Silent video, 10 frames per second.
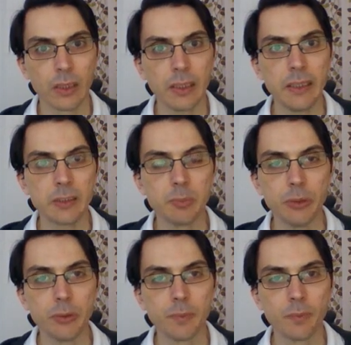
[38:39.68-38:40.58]
is
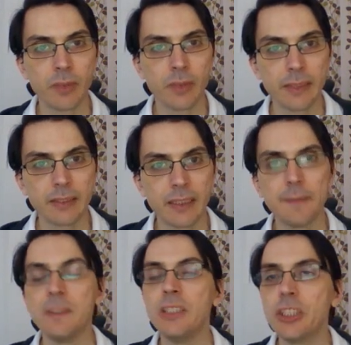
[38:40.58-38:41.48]
mu. That's the
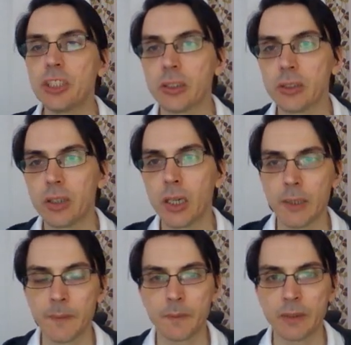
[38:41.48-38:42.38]
definition
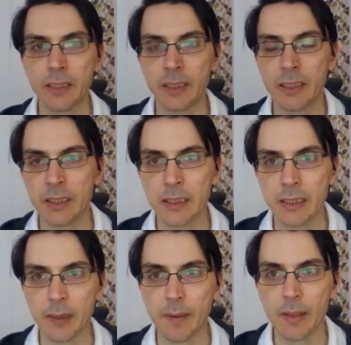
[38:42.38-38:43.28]
of
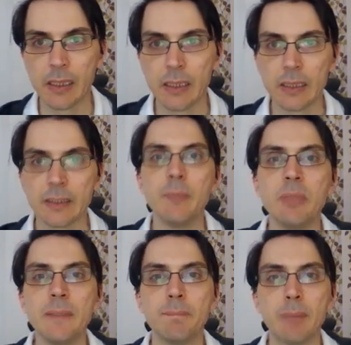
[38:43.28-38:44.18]
the, the
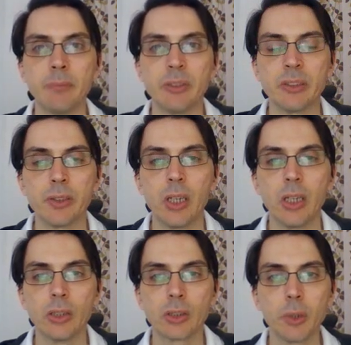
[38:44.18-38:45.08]
mean parameter.
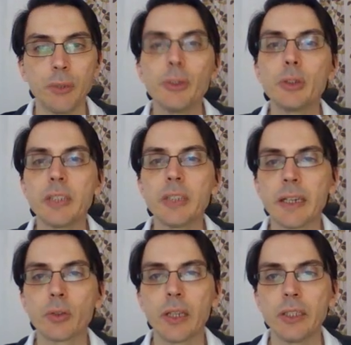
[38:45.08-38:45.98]
So if we do the
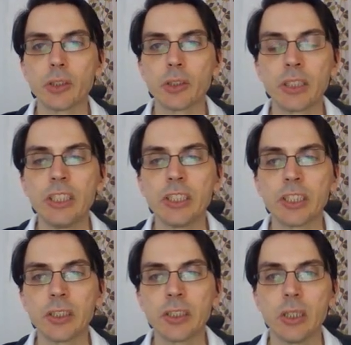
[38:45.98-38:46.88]
calculation
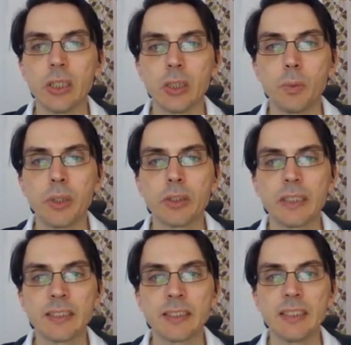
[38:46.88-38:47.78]
here, we're gonna
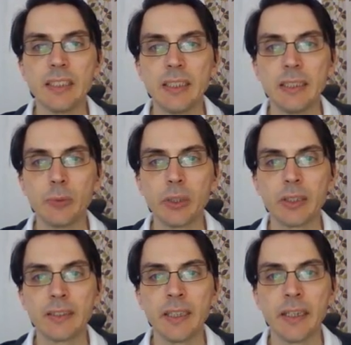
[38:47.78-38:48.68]
see, we're
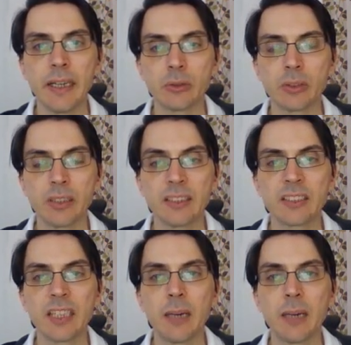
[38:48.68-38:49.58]
gonna take out this
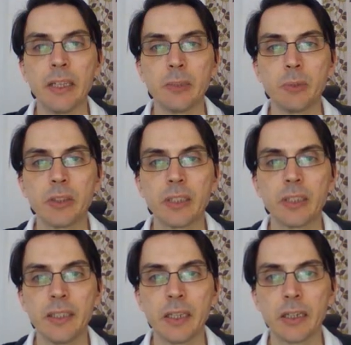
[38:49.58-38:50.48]
sum and we're gonna
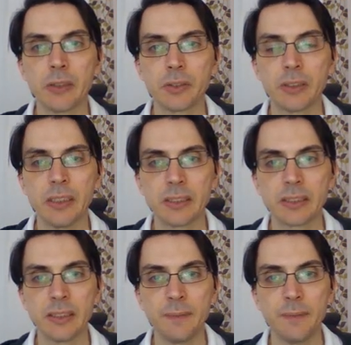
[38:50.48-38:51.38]
take out this
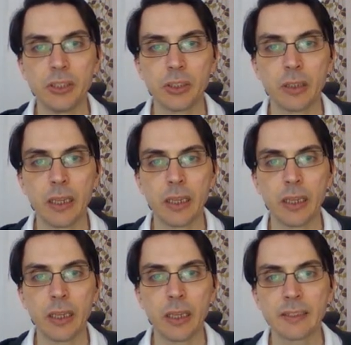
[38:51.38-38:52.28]
division and we're
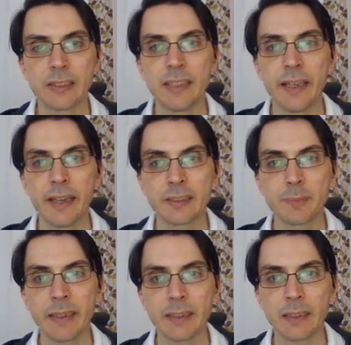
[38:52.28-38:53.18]
gonna see that the
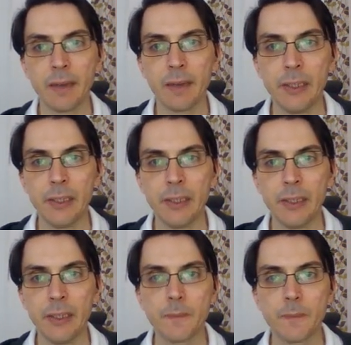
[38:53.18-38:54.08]
expected value
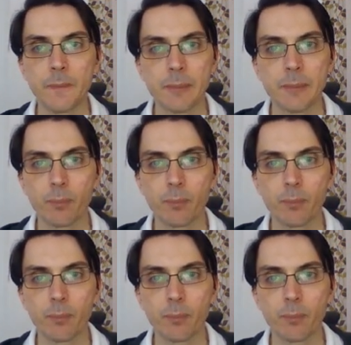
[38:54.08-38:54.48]
of the